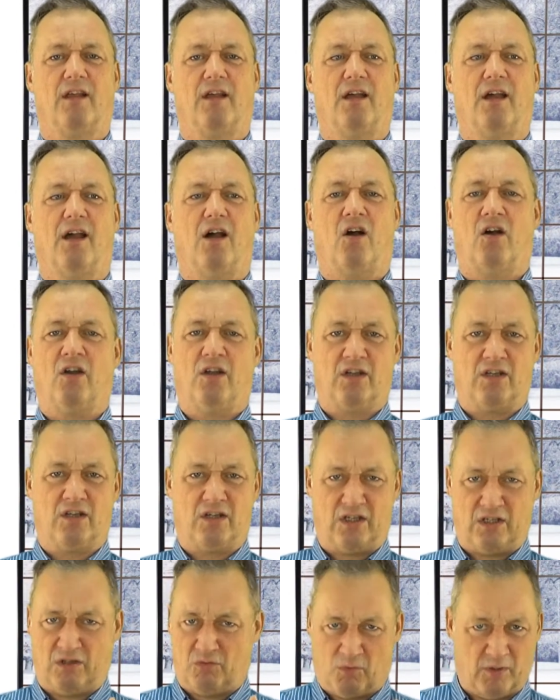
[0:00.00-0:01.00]

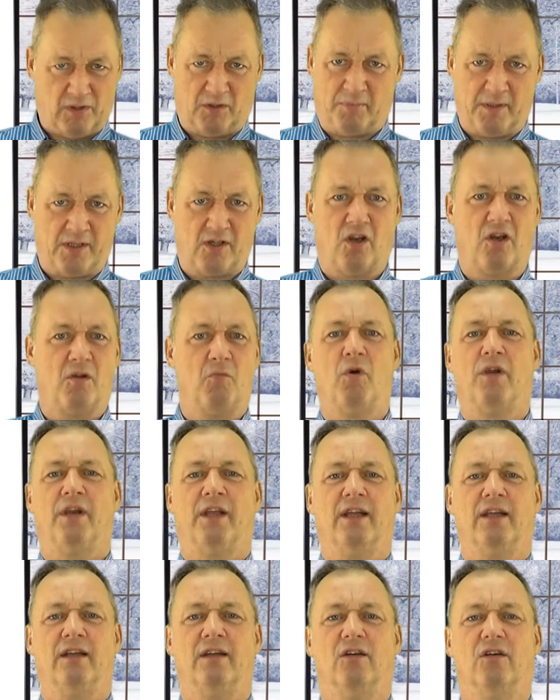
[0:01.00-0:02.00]
I will be column
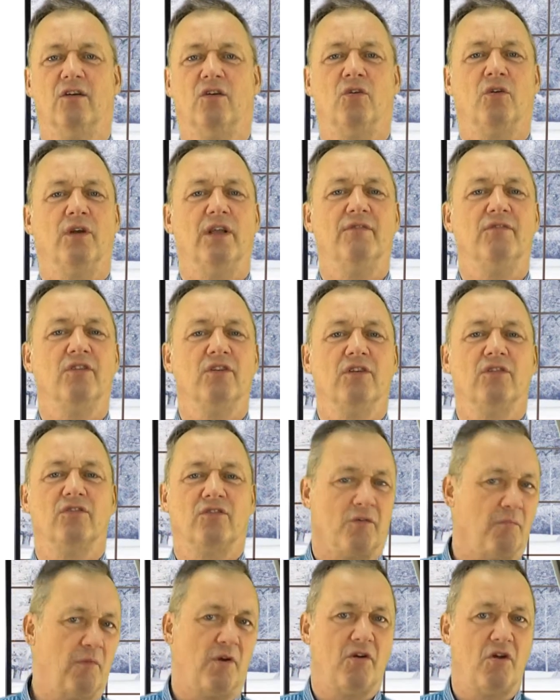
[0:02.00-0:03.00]
1-ing, or even
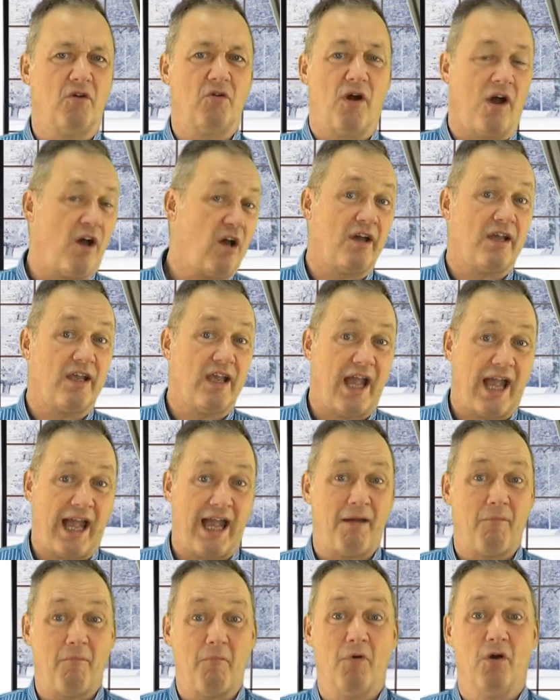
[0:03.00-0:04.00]
tomorrow I
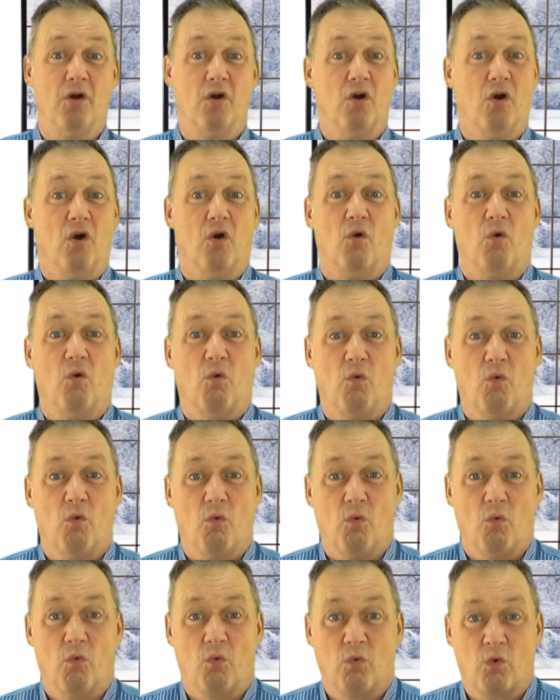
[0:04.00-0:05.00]
am
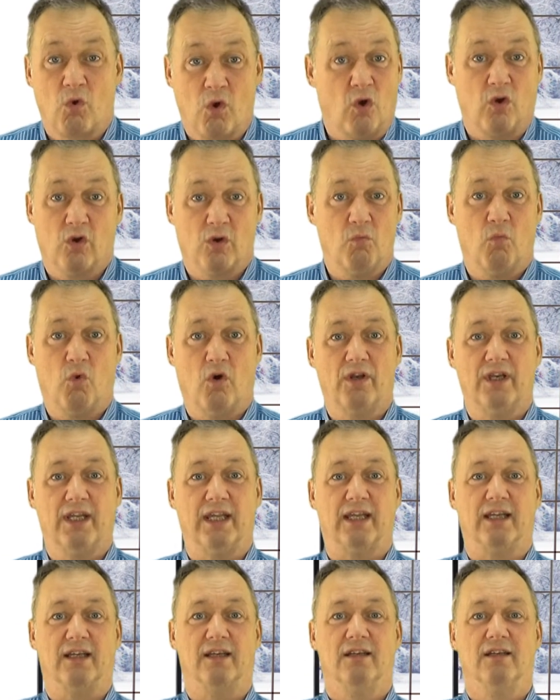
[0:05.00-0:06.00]
column
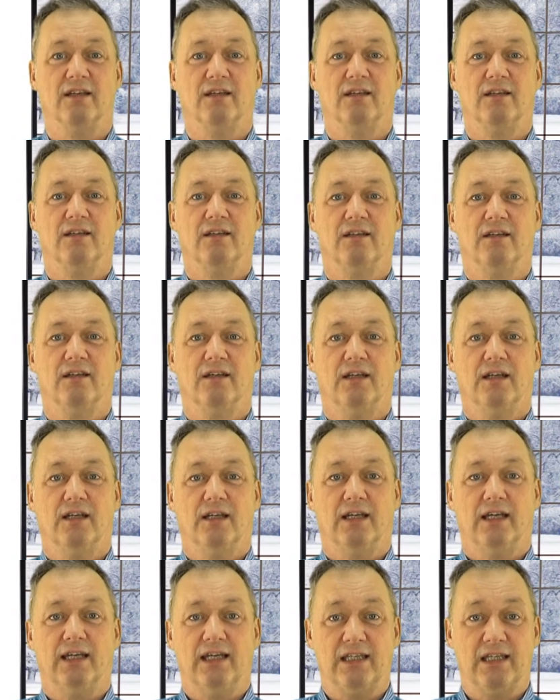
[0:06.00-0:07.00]
1-ing.
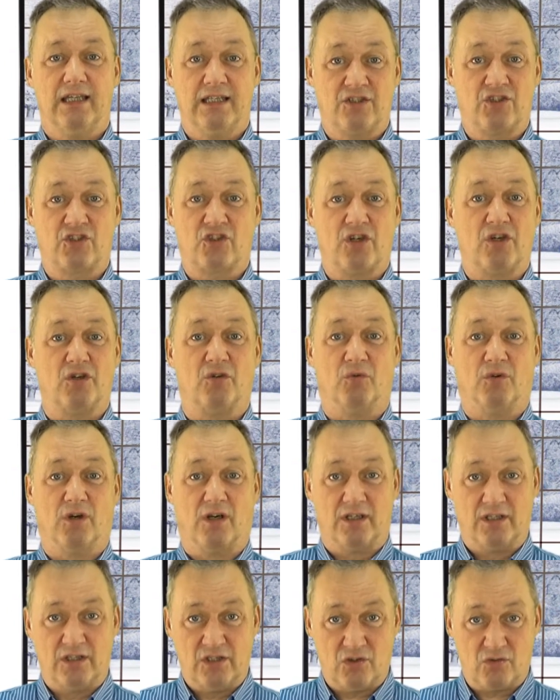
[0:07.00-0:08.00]
It's true.
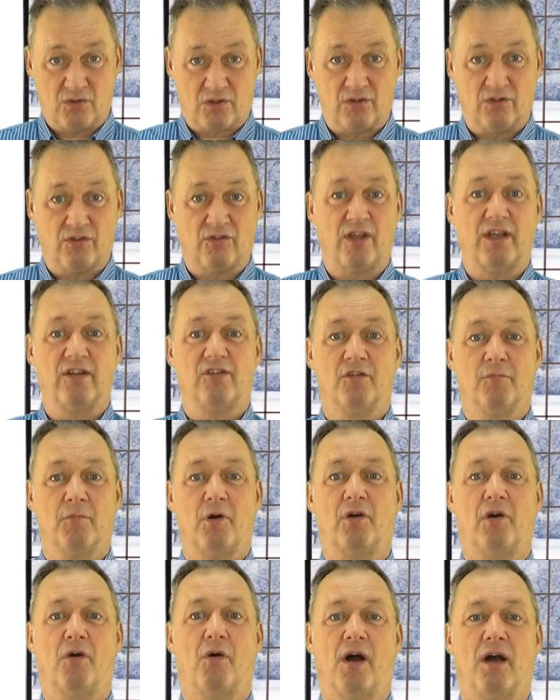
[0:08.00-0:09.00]
You can say
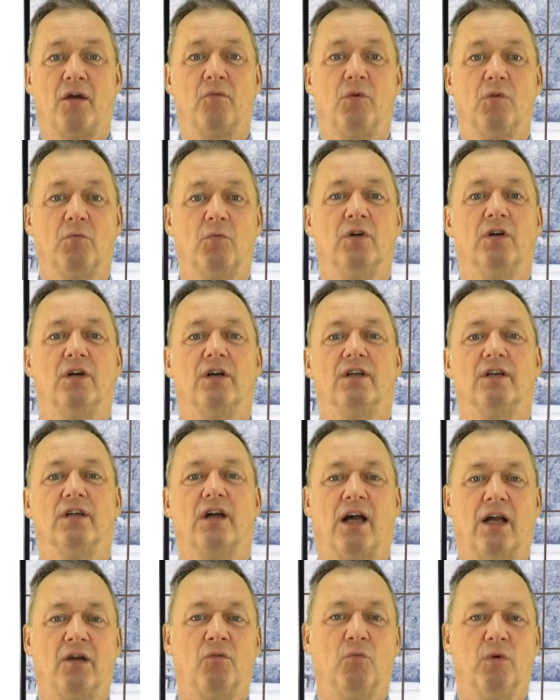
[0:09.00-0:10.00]
tomorrow I will work.
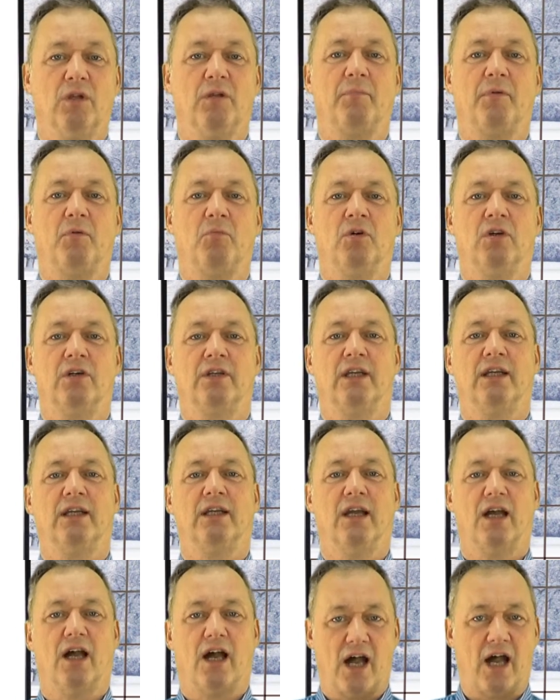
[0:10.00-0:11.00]
I will be
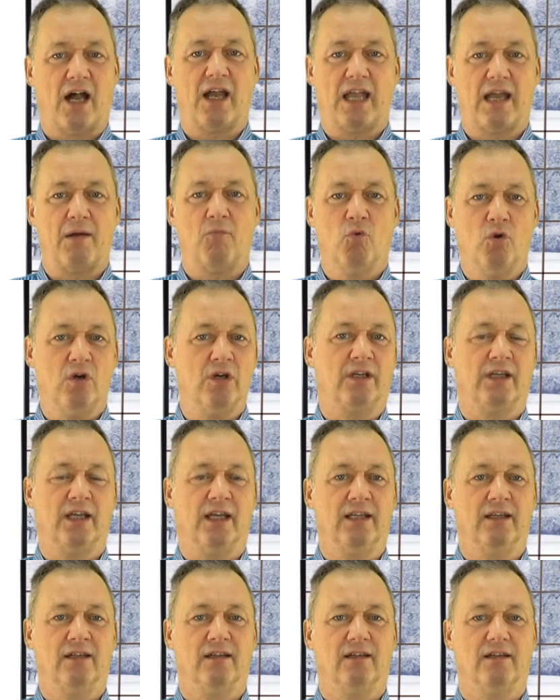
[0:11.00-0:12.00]
working. I am
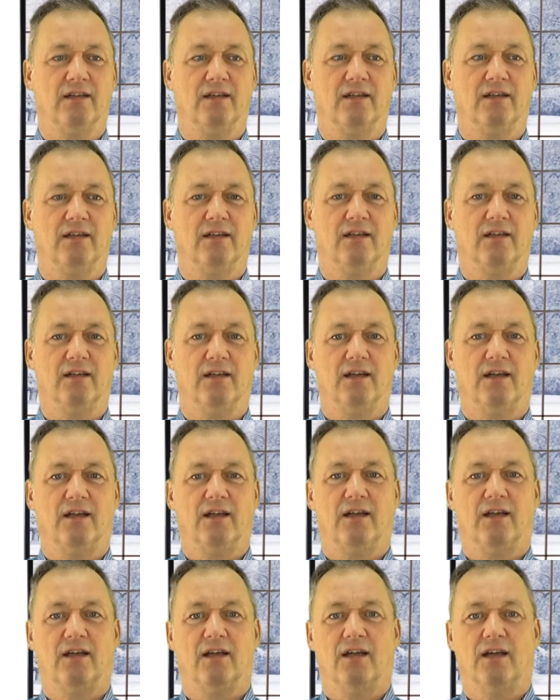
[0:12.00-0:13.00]
working.
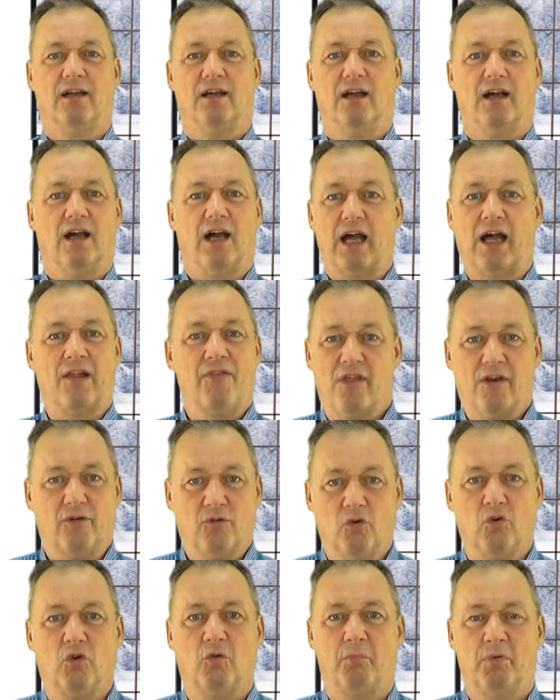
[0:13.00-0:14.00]
And they're
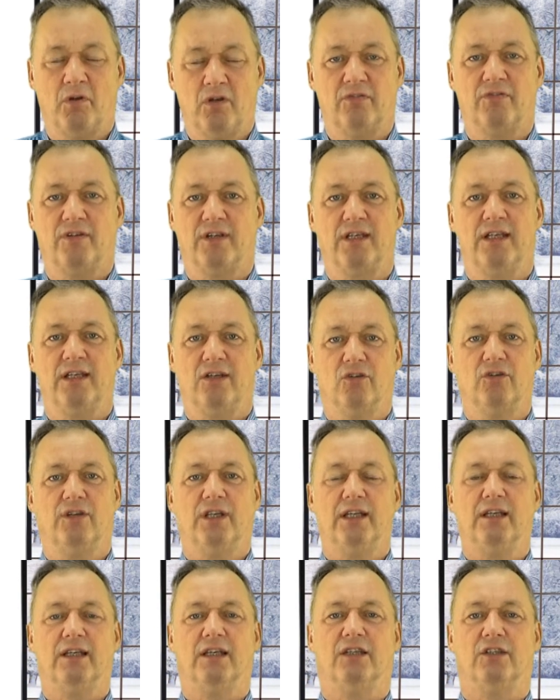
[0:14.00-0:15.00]
all perfectly good
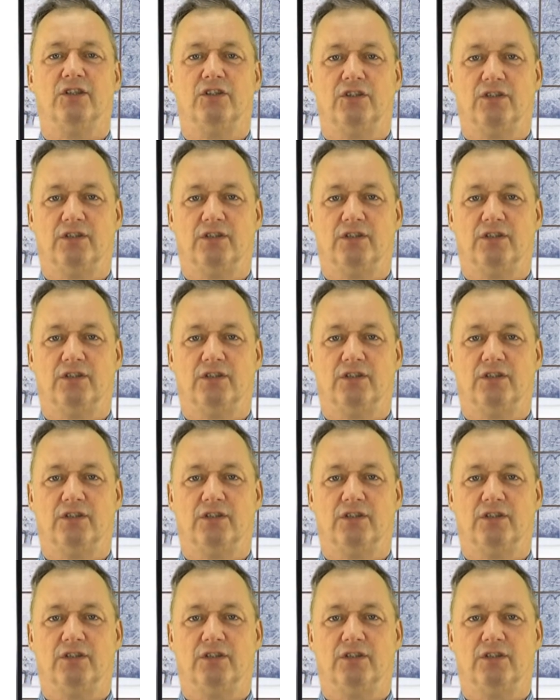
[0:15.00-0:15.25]
English.